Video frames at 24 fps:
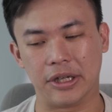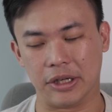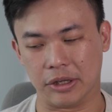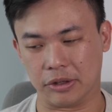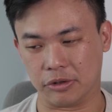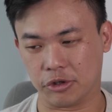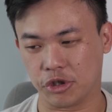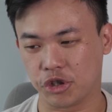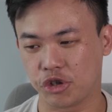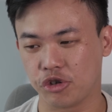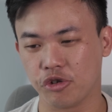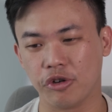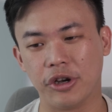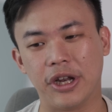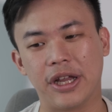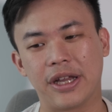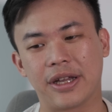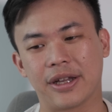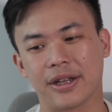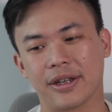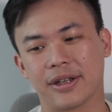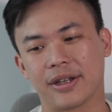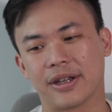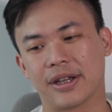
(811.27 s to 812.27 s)

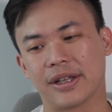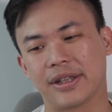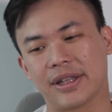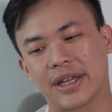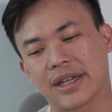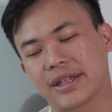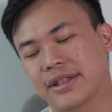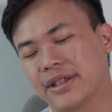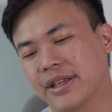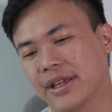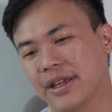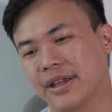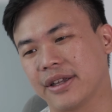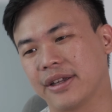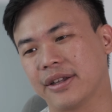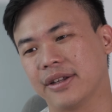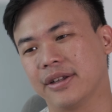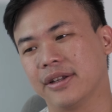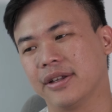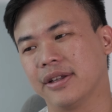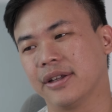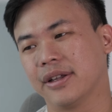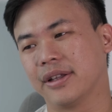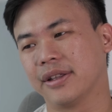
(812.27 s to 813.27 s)
shooting and collecting
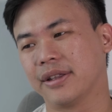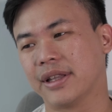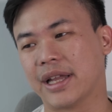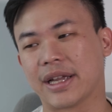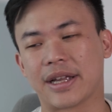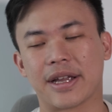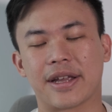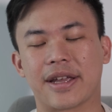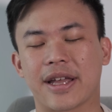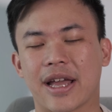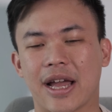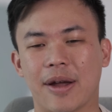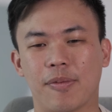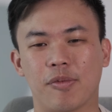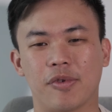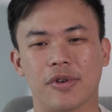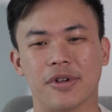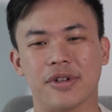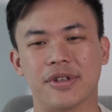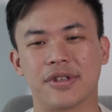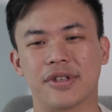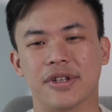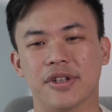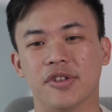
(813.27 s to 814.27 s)
Leica
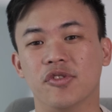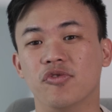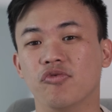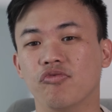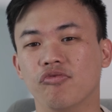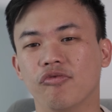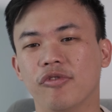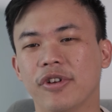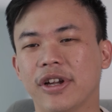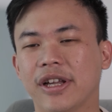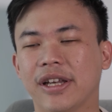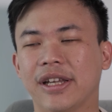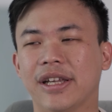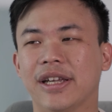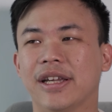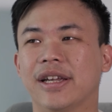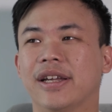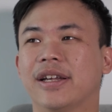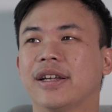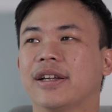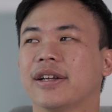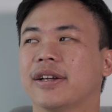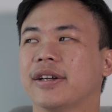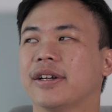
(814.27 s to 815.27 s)
cameras is
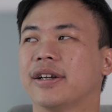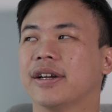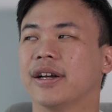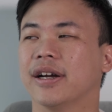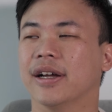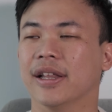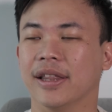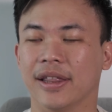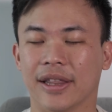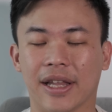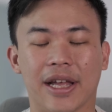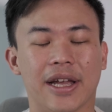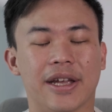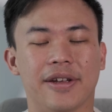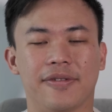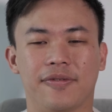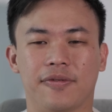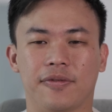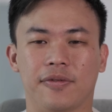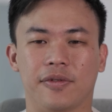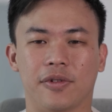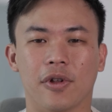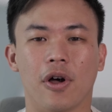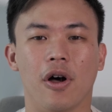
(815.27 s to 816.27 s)
really a
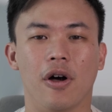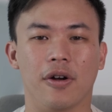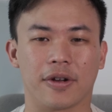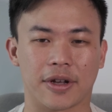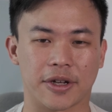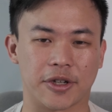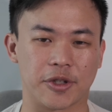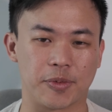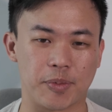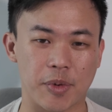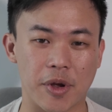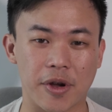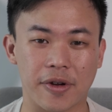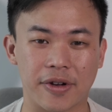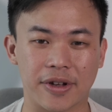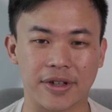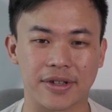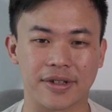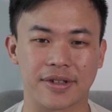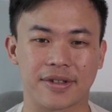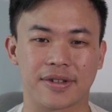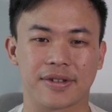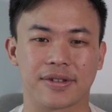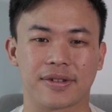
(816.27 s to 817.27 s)
lifelong
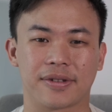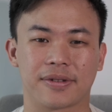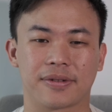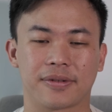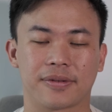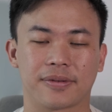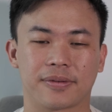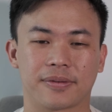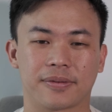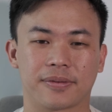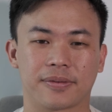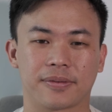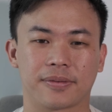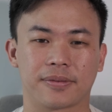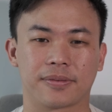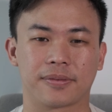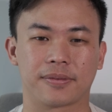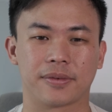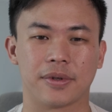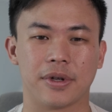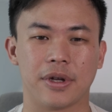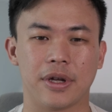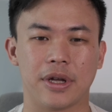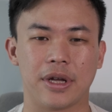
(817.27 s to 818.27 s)
experience.
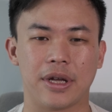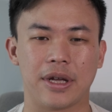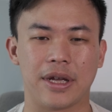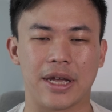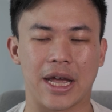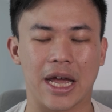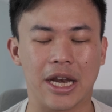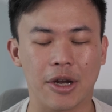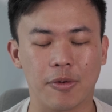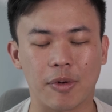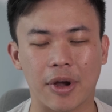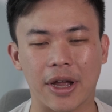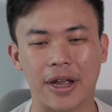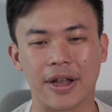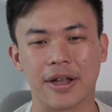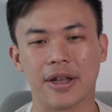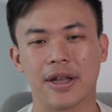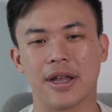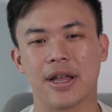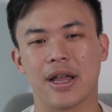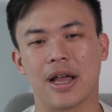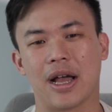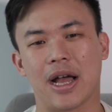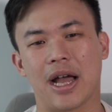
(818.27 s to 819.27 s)
Anyway,
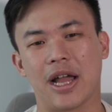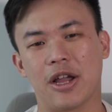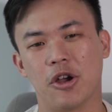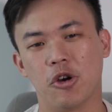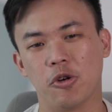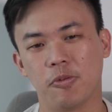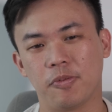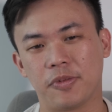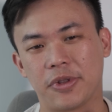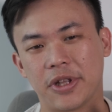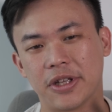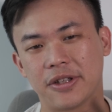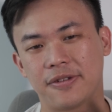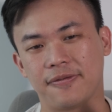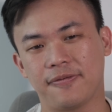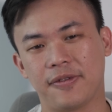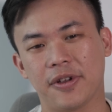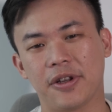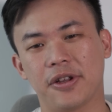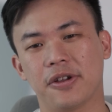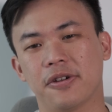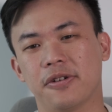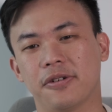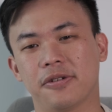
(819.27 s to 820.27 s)
I hope this
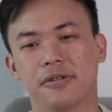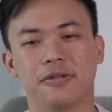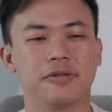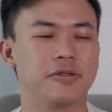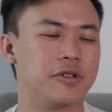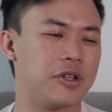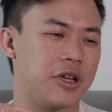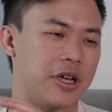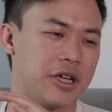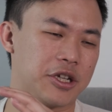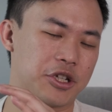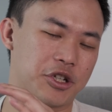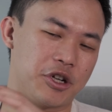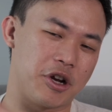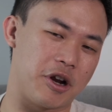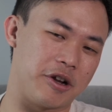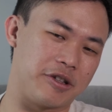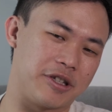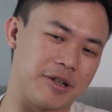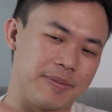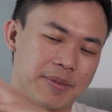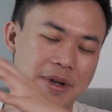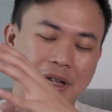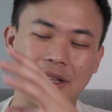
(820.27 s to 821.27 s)
video has
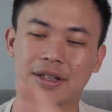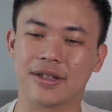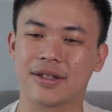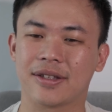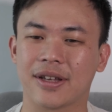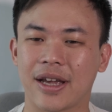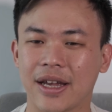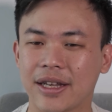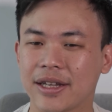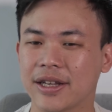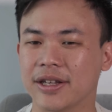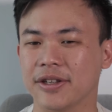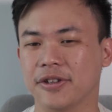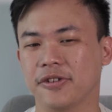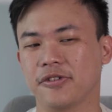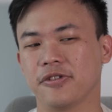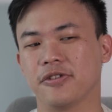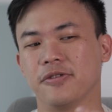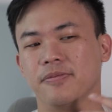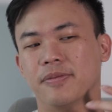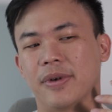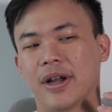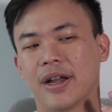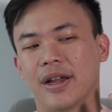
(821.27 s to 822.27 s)
shared some insight
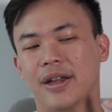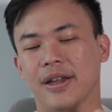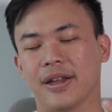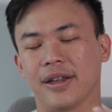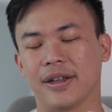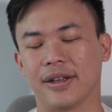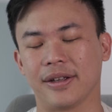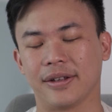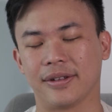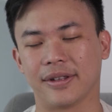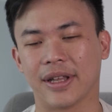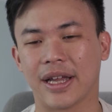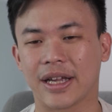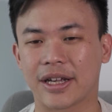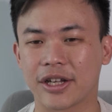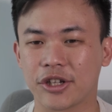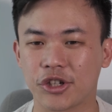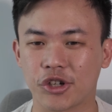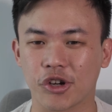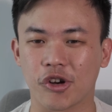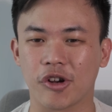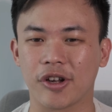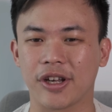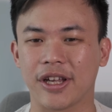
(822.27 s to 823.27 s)
into my Leica
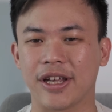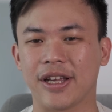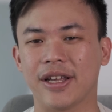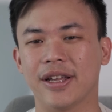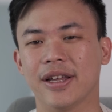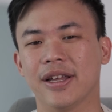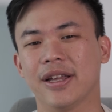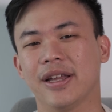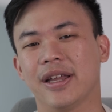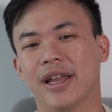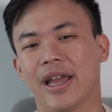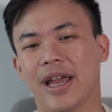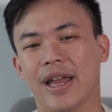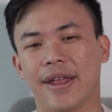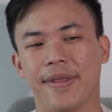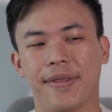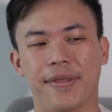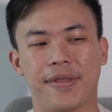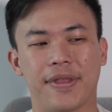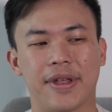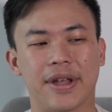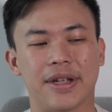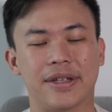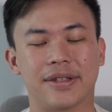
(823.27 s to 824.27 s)
journey and
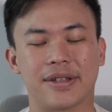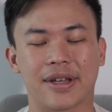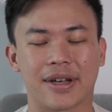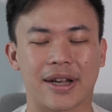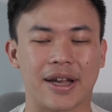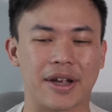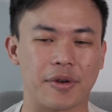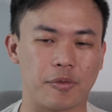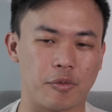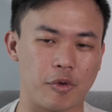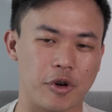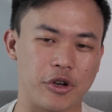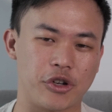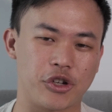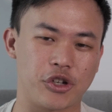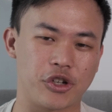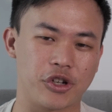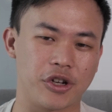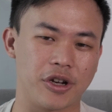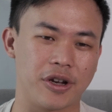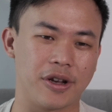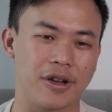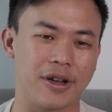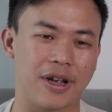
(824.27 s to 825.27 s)
things that I
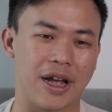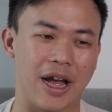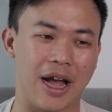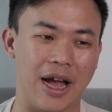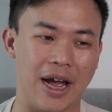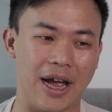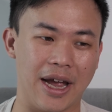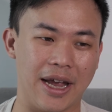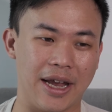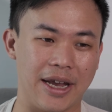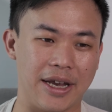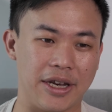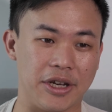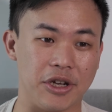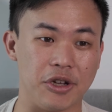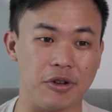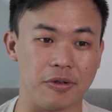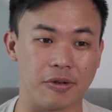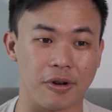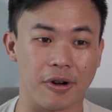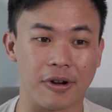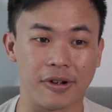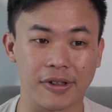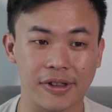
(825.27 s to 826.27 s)
wish I
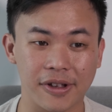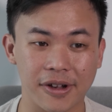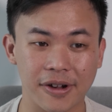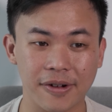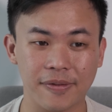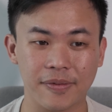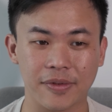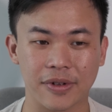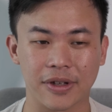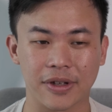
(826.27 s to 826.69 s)
knew earlier.